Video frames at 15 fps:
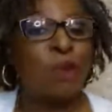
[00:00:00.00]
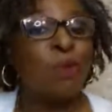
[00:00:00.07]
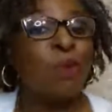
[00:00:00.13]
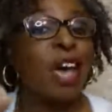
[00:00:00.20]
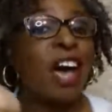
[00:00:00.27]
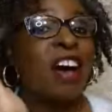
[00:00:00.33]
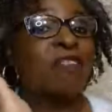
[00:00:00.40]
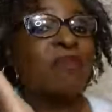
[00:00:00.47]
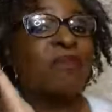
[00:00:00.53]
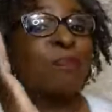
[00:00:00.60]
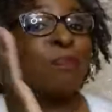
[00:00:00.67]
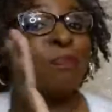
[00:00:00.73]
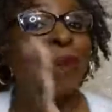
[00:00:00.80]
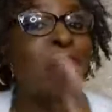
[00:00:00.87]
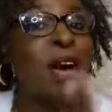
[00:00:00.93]
we have
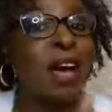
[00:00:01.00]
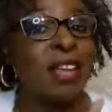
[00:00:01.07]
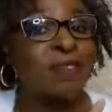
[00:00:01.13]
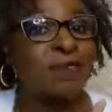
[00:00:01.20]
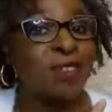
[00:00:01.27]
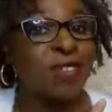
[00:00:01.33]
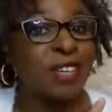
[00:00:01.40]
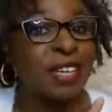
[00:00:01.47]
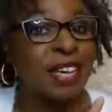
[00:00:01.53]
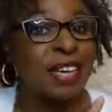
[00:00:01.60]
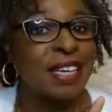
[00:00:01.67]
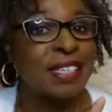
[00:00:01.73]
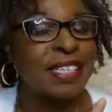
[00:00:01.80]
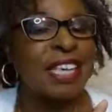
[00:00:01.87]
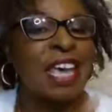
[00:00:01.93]

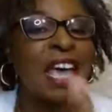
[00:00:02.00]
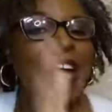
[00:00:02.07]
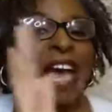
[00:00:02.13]
mindfulness,